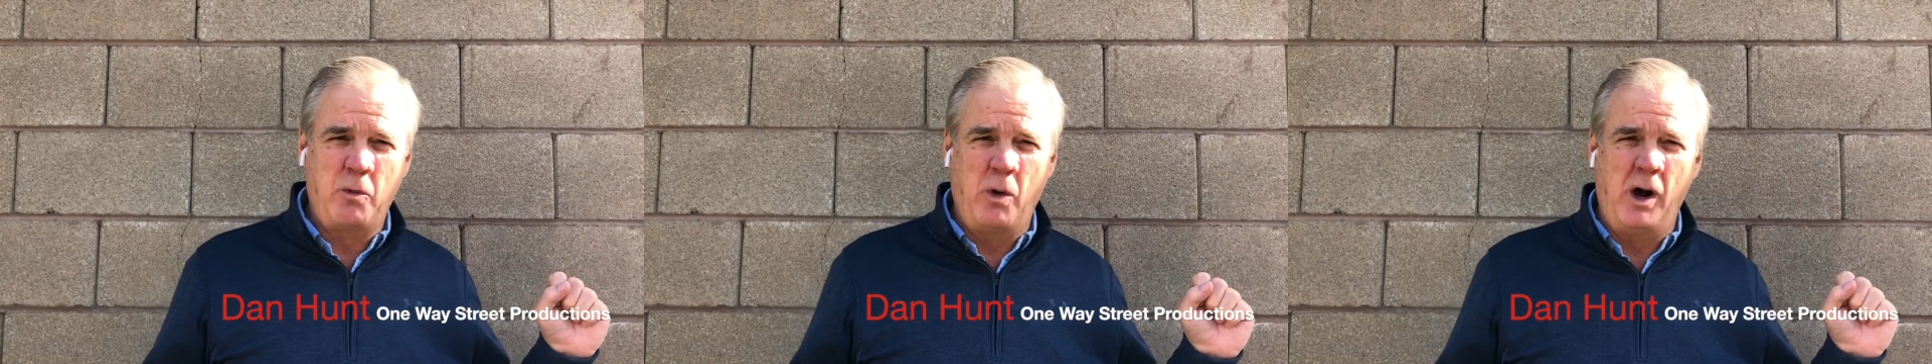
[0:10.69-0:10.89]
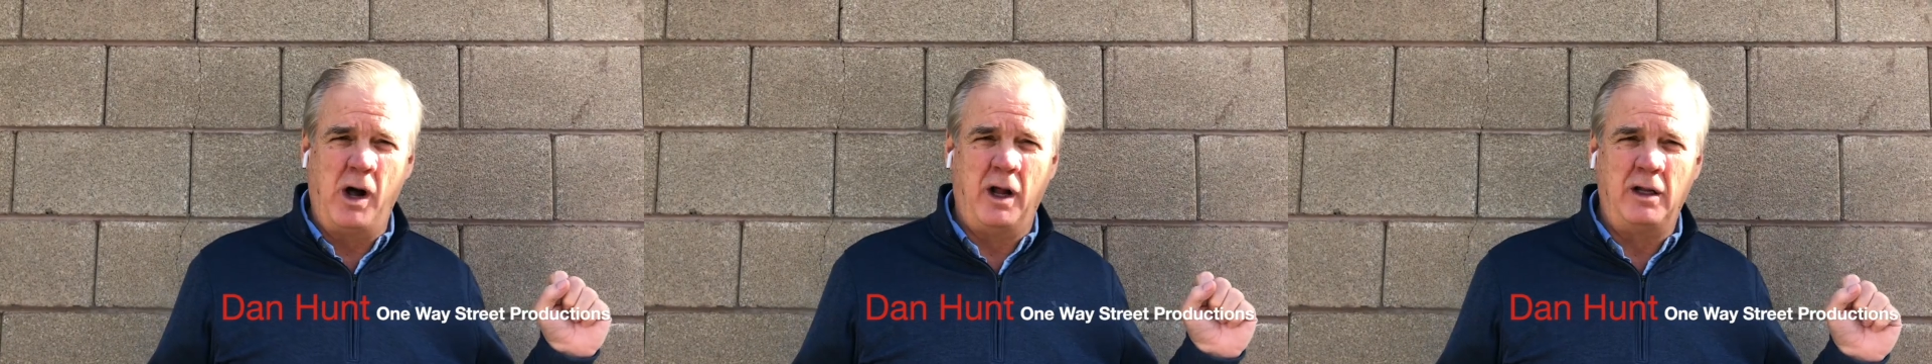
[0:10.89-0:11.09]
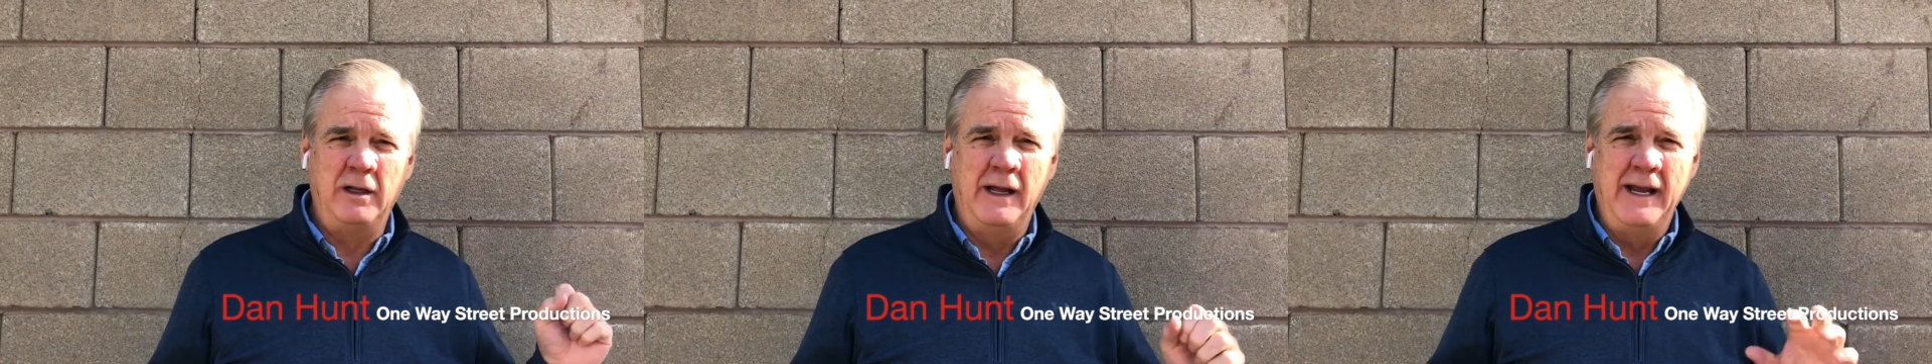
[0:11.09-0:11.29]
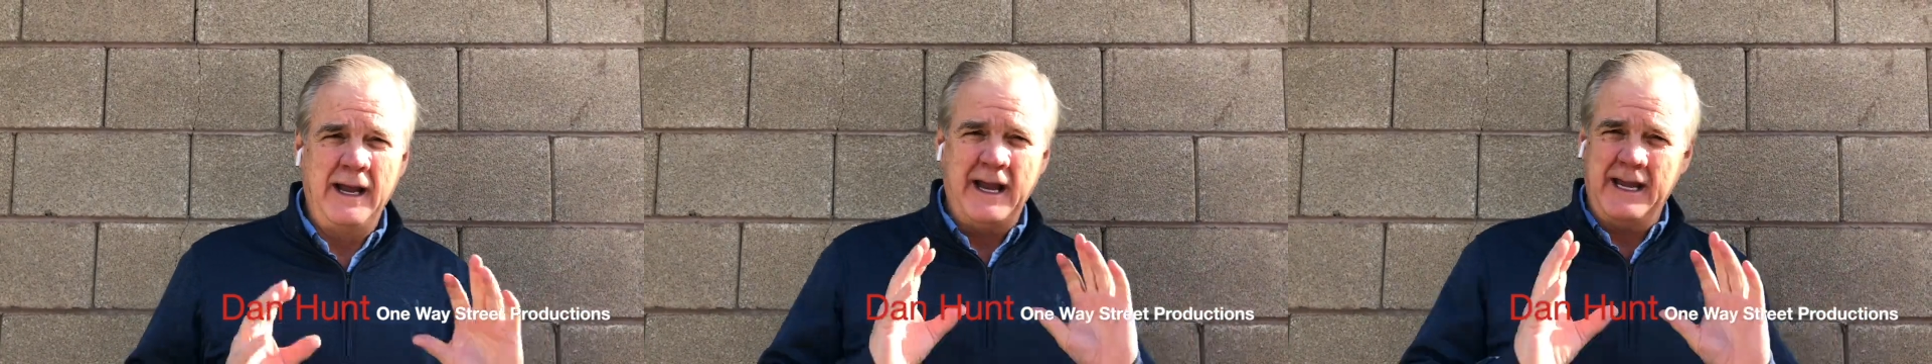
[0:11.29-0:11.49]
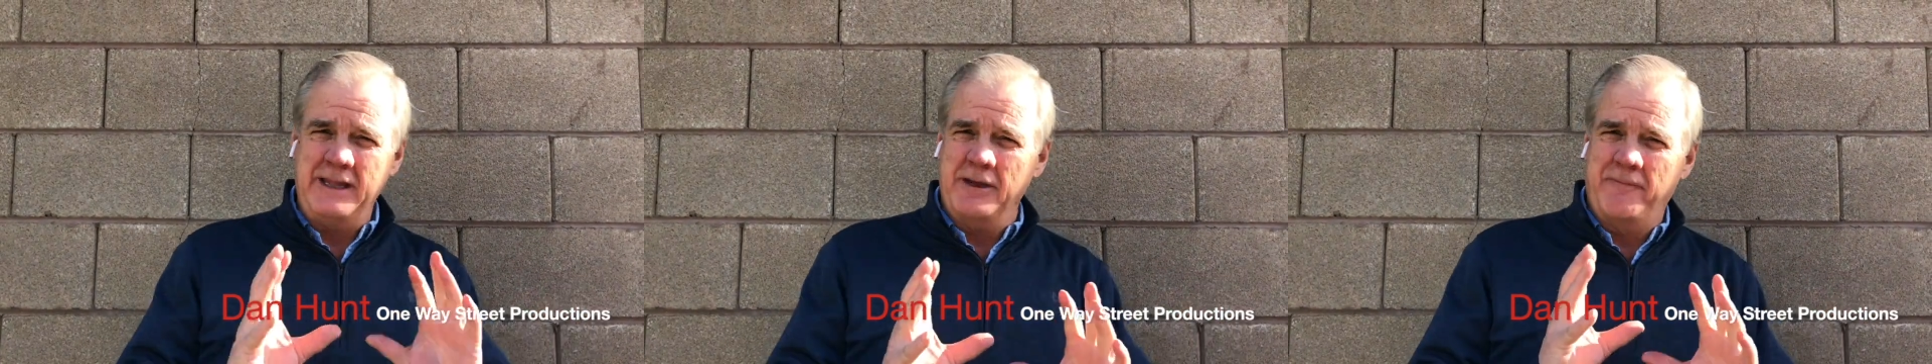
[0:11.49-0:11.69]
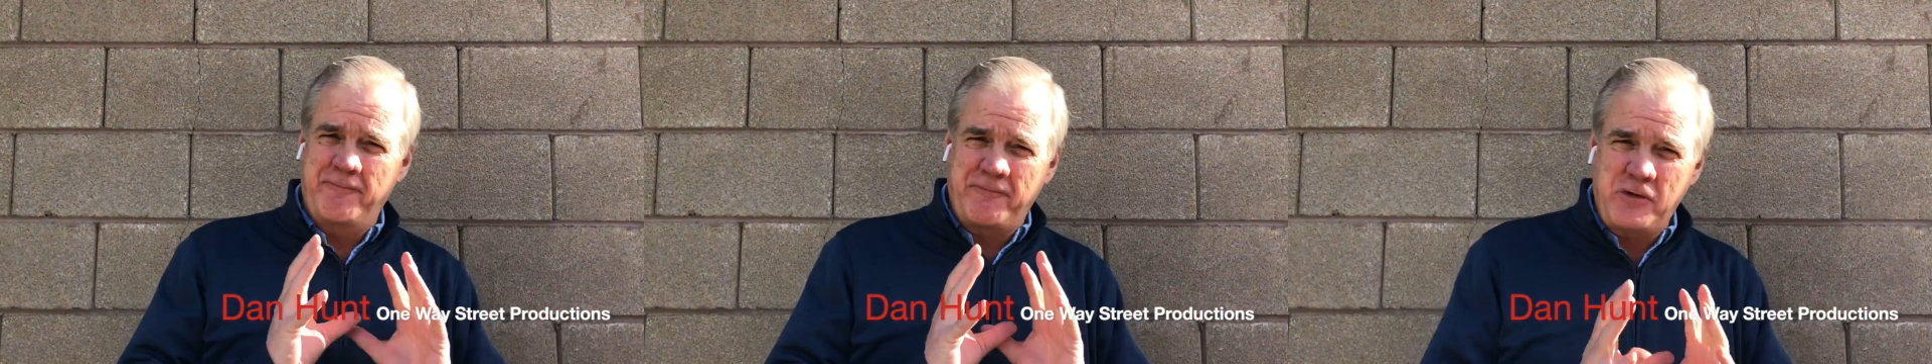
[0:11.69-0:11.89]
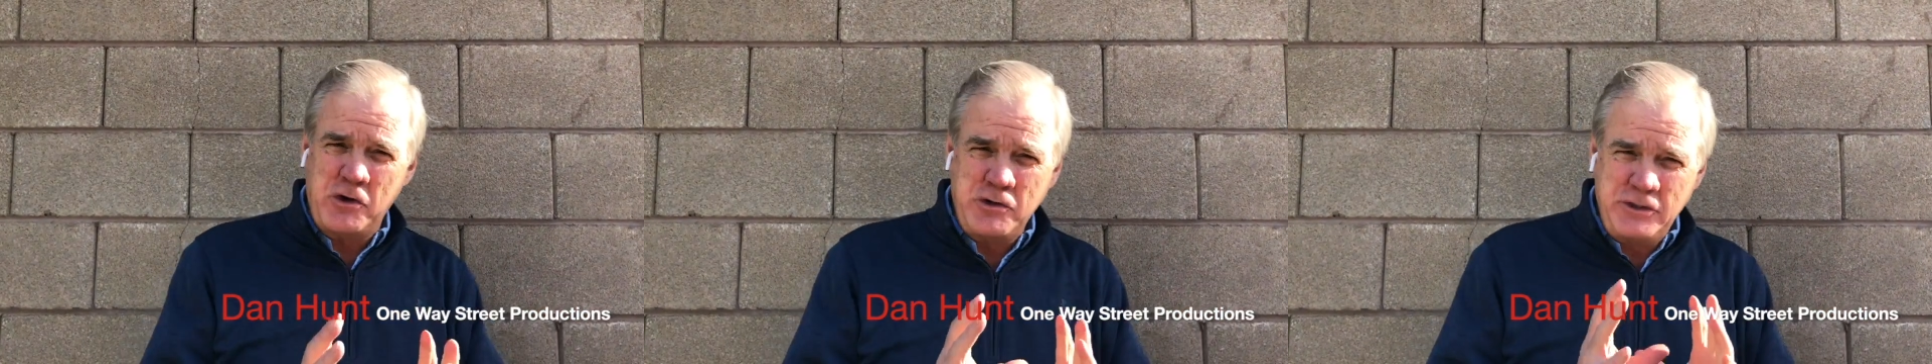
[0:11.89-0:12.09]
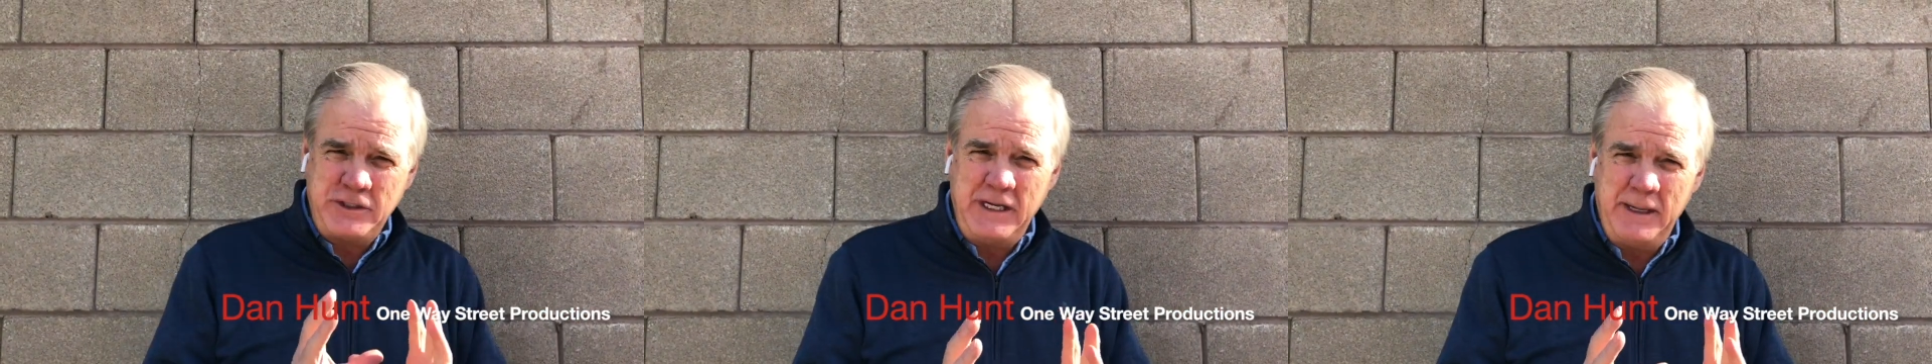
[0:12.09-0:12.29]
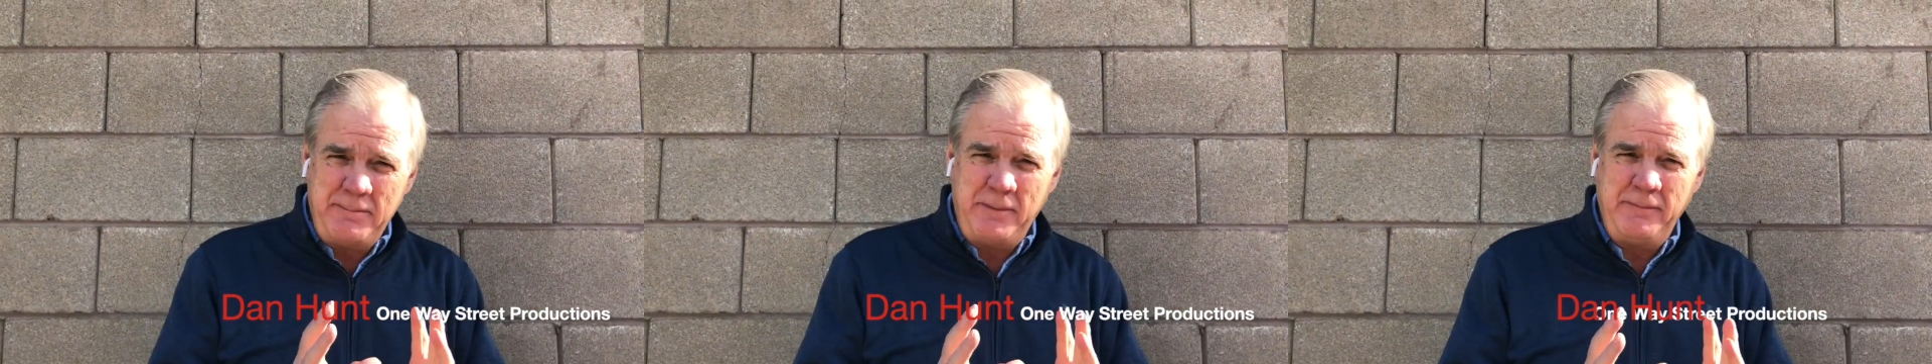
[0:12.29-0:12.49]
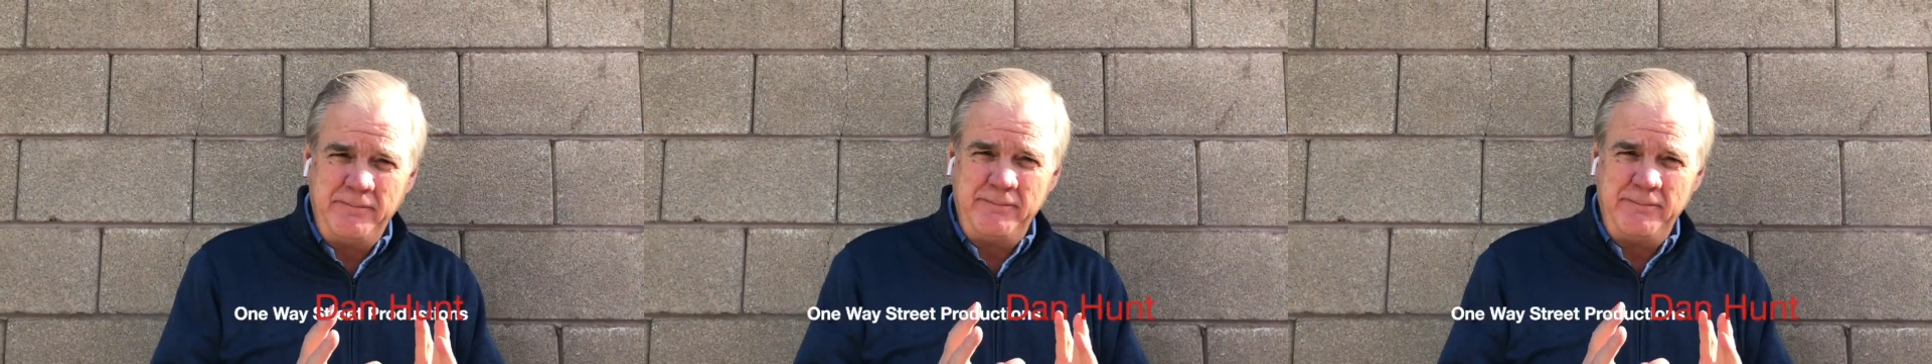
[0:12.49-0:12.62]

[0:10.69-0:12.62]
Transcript: wall, and the first tip